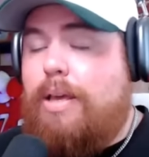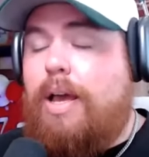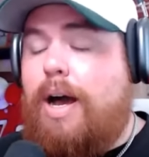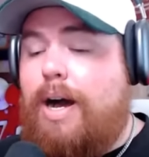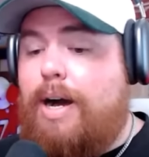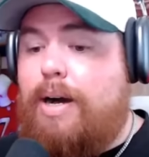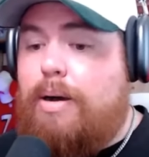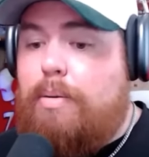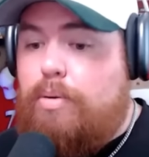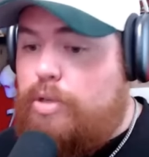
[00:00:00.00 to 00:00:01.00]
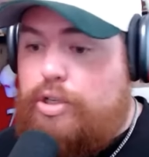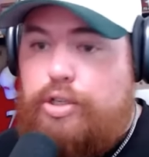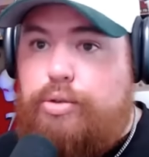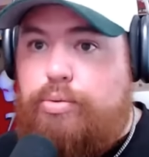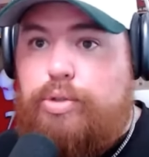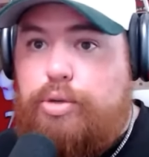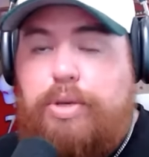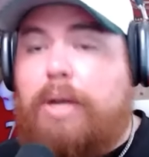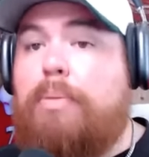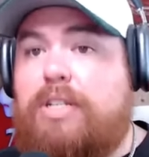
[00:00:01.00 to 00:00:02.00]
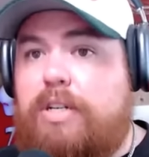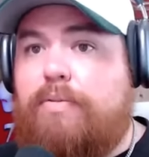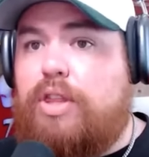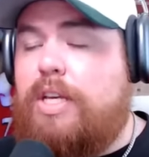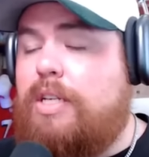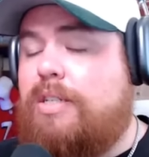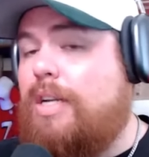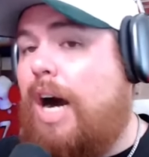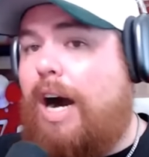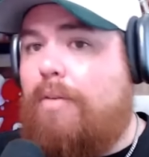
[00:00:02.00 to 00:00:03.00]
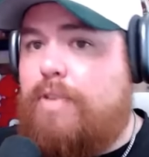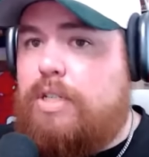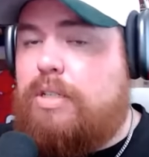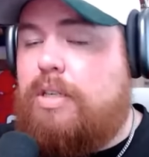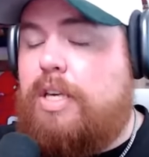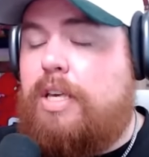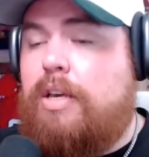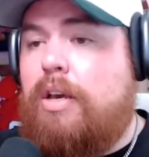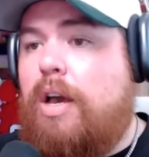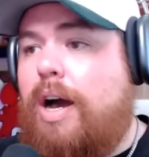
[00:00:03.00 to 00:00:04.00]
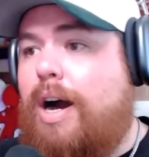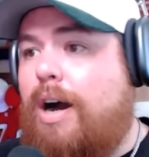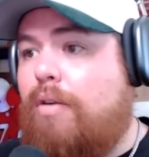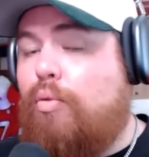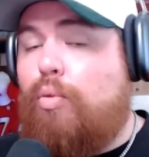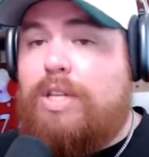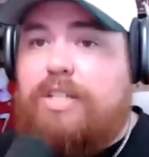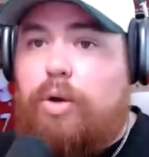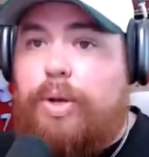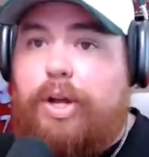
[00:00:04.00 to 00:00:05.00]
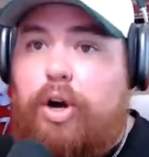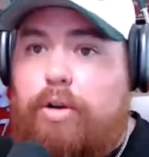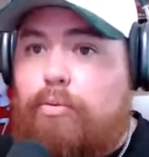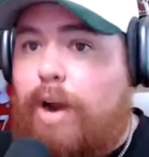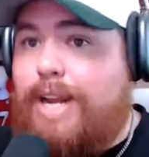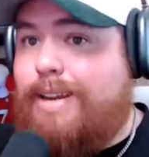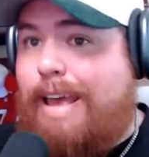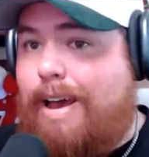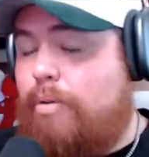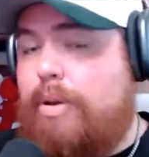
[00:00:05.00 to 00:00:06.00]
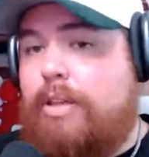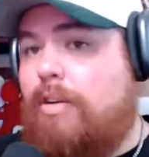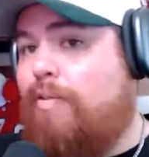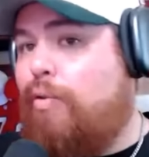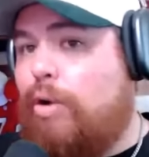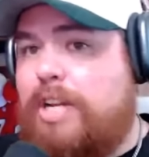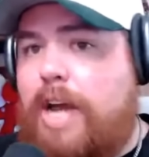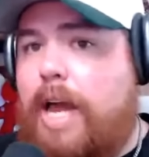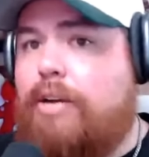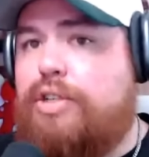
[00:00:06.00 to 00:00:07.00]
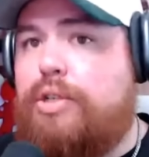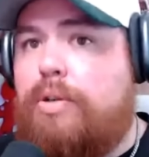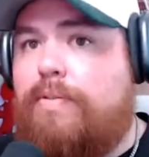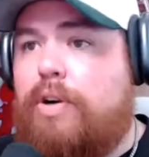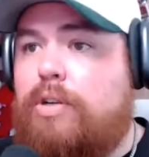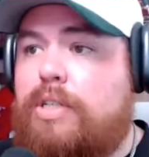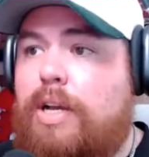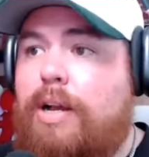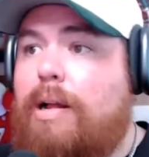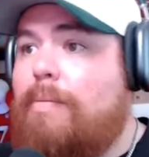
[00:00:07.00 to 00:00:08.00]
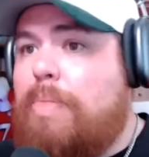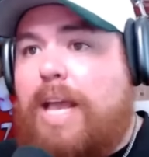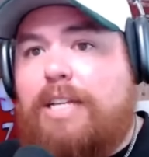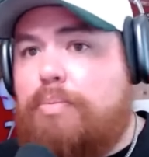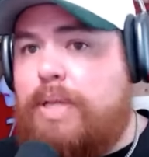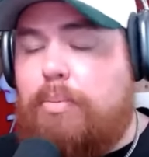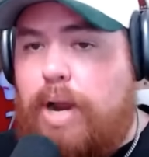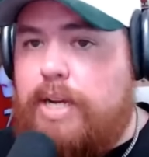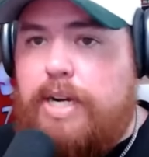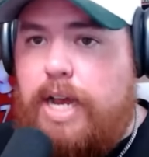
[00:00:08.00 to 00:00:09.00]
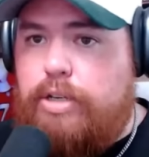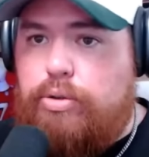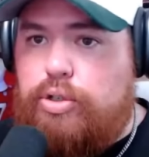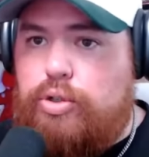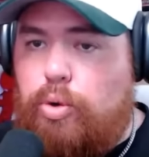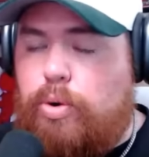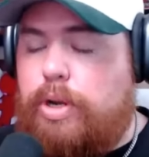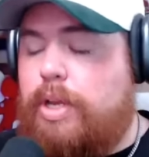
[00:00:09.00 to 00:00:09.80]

You get a bunch of different things, and obviously, what's going on right now in the 49ers universe has been the Brandon Ayuk story,